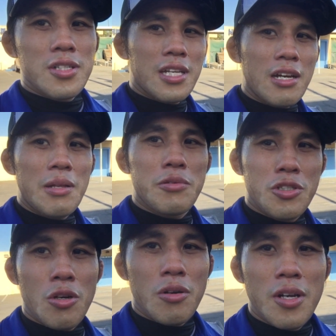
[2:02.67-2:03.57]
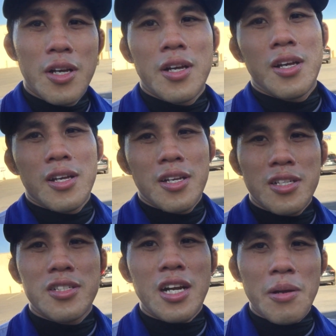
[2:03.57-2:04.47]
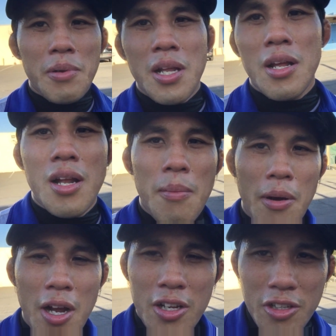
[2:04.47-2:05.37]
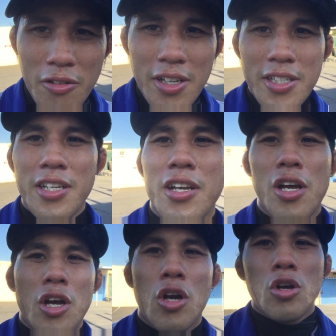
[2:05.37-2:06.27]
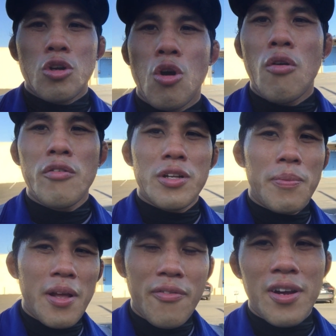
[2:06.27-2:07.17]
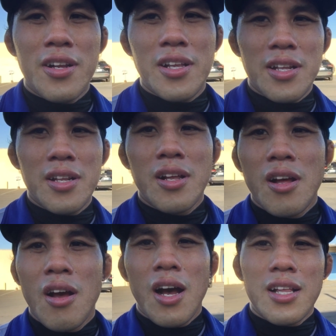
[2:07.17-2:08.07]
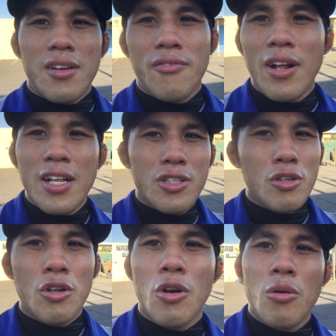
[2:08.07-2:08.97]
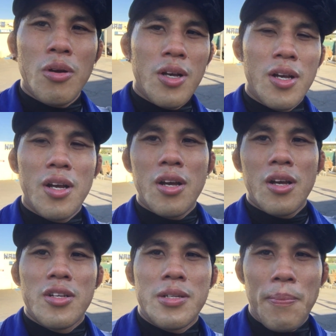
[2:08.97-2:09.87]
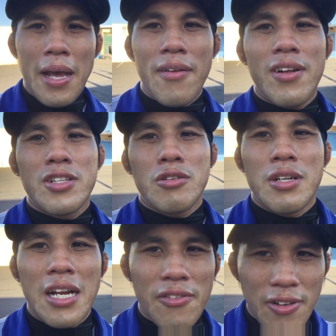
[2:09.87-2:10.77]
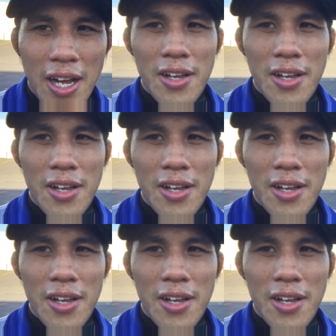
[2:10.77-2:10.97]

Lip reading: The title name is Choke. It's a documentary about Rickson Gracie going over to Japan fighting in, I think, Vale Tudo, Japan, Vale Tudo 95.